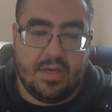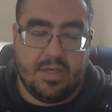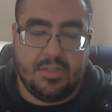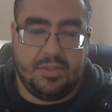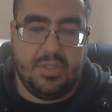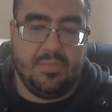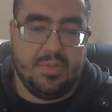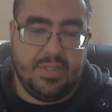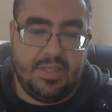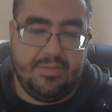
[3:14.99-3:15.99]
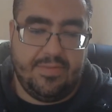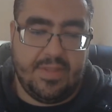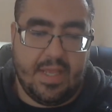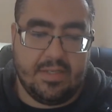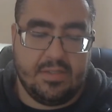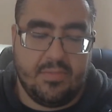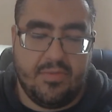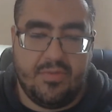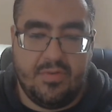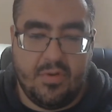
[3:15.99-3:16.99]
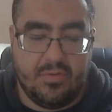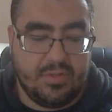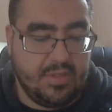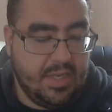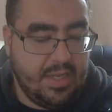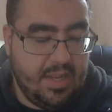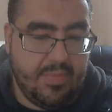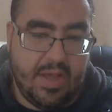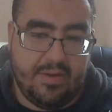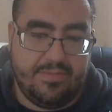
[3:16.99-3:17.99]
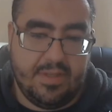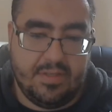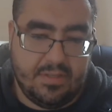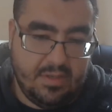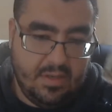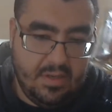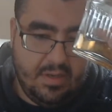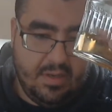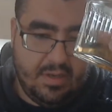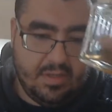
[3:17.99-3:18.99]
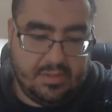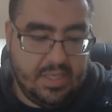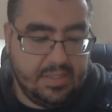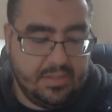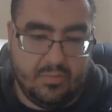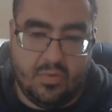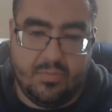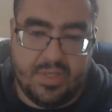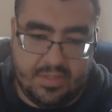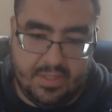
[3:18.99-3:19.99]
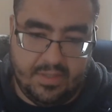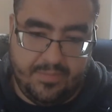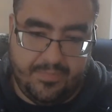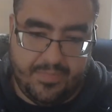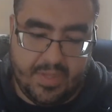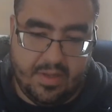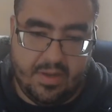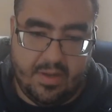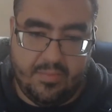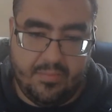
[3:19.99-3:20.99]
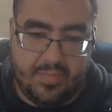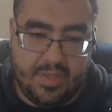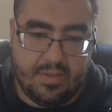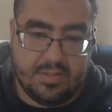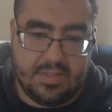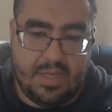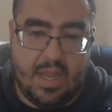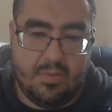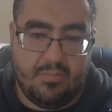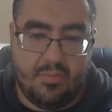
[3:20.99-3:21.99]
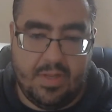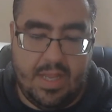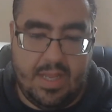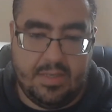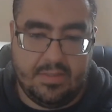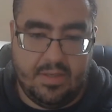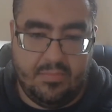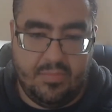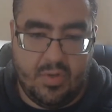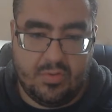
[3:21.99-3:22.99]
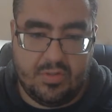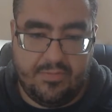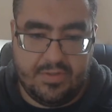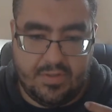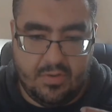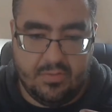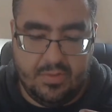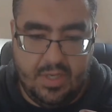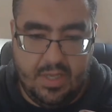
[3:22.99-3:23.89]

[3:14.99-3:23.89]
she believed that some of the notes that came out of this Stetson were missing, because the cowboy had some notes of his own,